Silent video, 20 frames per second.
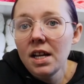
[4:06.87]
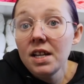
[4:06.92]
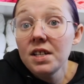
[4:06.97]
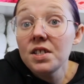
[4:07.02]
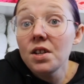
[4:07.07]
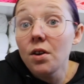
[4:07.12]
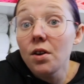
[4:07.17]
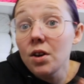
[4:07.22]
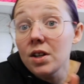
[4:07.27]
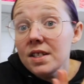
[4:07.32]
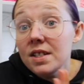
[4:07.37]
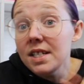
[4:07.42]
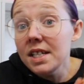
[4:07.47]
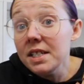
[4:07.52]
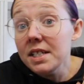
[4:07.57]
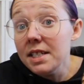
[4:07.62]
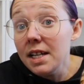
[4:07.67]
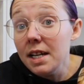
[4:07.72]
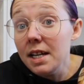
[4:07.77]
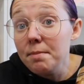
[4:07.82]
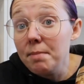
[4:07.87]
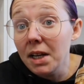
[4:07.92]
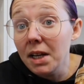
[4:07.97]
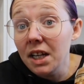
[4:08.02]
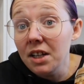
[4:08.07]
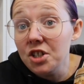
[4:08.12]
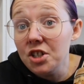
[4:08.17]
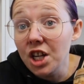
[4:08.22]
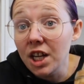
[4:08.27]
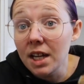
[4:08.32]
So I've got 16
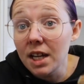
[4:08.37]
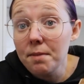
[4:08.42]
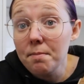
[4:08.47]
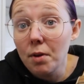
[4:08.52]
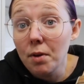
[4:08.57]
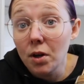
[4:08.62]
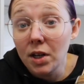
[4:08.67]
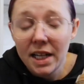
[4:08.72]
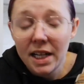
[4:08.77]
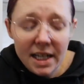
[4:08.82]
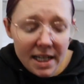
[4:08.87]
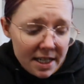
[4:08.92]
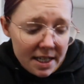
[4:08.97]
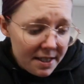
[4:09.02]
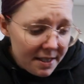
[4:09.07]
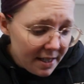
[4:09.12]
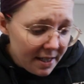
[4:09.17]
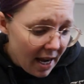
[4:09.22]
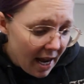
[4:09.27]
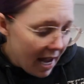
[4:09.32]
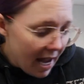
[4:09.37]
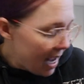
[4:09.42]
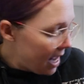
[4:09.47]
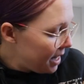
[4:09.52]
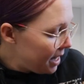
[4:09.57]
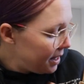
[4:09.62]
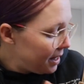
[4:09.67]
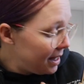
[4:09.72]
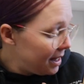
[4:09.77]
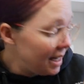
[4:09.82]
mini chicken bodies,
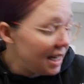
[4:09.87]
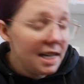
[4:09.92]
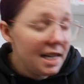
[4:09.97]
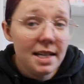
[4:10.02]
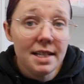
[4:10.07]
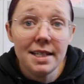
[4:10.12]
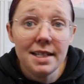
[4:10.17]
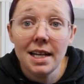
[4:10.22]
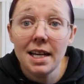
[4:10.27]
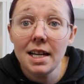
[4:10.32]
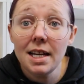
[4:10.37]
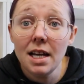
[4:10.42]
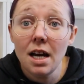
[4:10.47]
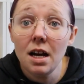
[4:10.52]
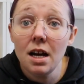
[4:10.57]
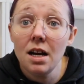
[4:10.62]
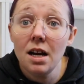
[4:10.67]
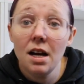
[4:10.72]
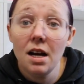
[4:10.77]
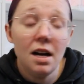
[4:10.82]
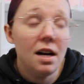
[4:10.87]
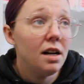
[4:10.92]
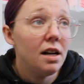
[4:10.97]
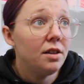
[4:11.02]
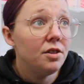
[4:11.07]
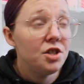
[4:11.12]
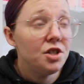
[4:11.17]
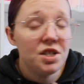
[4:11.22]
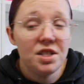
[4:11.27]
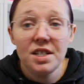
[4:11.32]
and these here
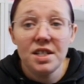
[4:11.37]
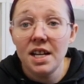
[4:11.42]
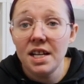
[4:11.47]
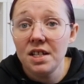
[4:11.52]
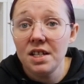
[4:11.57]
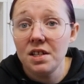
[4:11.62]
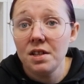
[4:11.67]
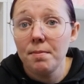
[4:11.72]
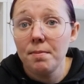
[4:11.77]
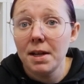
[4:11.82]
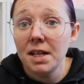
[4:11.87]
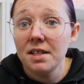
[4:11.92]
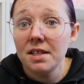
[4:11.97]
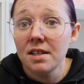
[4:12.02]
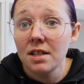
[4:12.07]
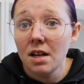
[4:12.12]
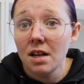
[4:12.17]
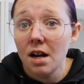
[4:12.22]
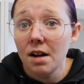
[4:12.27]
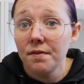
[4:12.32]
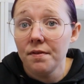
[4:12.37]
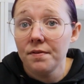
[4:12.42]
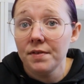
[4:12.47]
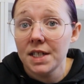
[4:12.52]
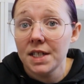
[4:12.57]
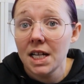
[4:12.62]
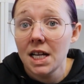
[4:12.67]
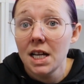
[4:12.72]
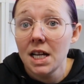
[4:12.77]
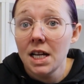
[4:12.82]
just need to be
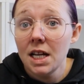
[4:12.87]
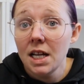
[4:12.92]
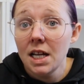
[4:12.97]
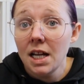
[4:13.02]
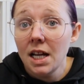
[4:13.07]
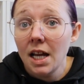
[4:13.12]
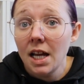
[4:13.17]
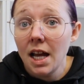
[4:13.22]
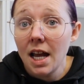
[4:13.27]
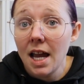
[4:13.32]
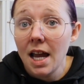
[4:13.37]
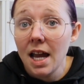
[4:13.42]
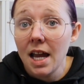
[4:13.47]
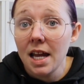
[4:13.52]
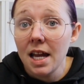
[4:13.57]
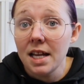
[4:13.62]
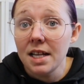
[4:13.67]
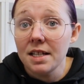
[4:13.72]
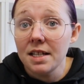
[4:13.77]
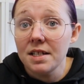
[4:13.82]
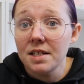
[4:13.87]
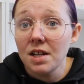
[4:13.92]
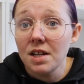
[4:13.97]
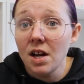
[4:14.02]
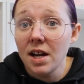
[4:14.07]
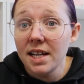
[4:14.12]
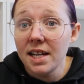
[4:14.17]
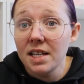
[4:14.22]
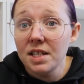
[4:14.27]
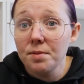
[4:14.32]
stuffed, and
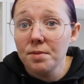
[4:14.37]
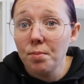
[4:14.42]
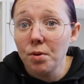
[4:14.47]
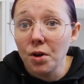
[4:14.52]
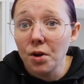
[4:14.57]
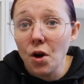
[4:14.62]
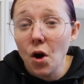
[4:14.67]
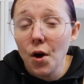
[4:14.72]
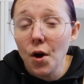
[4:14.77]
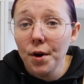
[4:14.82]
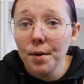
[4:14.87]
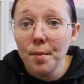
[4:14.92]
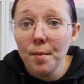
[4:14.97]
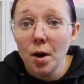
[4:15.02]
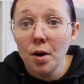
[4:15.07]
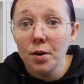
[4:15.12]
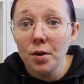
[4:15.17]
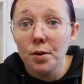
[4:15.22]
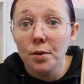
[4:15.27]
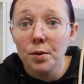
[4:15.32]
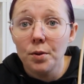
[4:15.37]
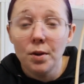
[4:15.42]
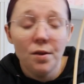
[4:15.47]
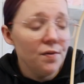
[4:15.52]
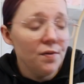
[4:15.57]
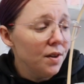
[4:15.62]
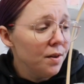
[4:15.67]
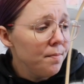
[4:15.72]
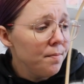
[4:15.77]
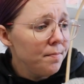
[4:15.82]
I need to put a comb on all
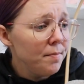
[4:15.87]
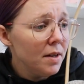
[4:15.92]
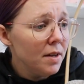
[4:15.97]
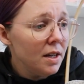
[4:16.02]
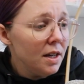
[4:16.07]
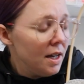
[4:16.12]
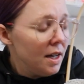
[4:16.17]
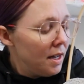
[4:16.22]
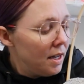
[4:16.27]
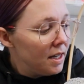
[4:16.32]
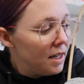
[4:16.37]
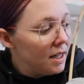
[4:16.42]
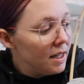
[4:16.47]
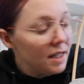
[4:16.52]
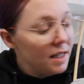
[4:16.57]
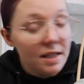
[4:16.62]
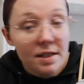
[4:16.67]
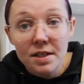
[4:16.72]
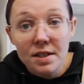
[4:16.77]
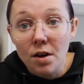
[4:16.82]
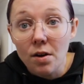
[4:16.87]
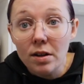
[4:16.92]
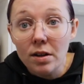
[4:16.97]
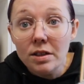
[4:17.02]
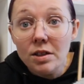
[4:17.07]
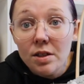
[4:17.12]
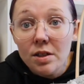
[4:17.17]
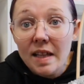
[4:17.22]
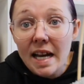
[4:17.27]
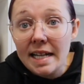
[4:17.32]
of them. So I'll
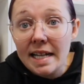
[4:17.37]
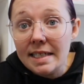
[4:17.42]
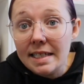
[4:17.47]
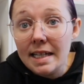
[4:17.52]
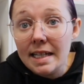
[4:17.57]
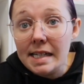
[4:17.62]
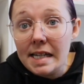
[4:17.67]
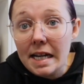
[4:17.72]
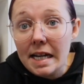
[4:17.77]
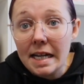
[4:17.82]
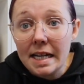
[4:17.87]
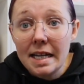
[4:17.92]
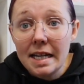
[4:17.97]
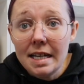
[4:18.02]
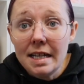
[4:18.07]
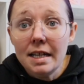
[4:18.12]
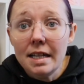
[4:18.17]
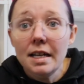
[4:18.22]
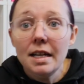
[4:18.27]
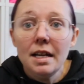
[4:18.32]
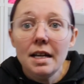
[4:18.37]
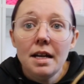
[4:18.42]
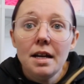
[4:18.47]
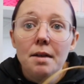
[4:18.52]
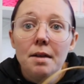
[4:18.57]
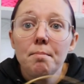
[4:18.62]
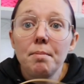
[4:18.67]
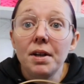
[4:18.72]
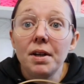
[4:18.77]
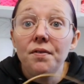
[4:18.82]
do that today.
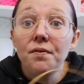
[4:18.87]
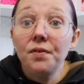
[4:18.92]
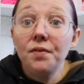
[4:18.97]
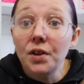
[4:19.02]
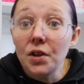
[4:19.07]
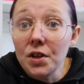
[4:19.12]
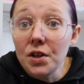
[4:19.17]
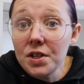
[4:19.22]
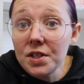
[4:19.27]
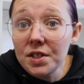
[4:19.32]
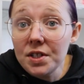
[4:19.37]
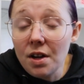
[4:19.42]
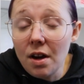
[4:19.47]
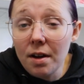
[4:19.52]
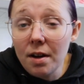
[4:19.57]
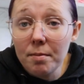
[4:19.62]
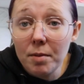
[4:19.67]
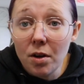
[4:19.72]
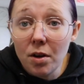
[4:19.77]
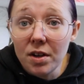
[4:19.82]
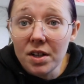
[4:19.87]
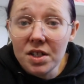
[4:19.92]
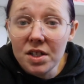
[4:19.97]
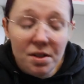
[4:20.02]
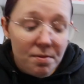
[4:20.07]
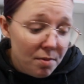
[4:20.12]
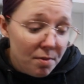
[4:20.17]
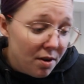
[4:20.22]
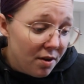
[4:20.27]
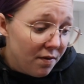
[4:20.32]
But first I'm going
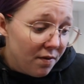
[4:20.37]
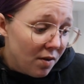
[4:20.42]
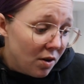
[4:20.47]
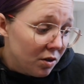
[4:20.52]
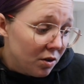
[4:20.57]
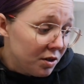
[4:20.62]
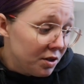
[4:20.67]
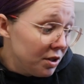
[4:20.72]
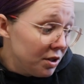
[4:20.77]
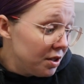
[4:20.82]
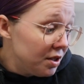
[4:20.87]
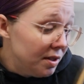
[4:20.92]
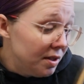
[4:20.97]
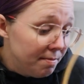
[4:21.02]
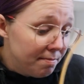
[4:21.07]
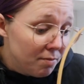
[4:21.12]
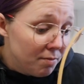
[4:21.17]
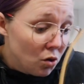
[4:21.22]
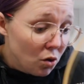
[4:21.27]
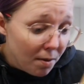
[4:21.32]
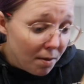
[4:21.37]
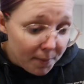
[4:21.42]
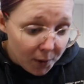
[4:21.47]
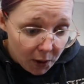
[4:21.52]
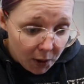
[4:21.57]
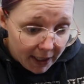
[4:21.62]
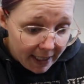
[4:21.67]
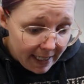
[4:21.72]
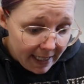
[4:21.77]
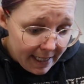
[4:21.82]
to move on to some more
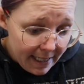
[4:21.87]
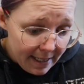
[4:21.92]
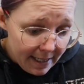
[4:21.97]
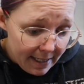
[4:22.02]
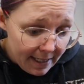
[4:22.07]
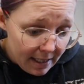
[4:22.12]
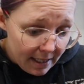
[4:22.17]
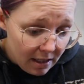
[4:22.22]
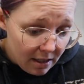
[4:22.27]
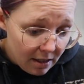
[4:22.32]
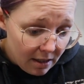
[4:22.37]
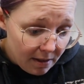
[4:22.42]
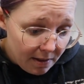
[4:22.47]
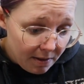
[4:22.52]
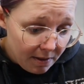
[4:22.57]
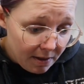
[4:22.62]
bodies,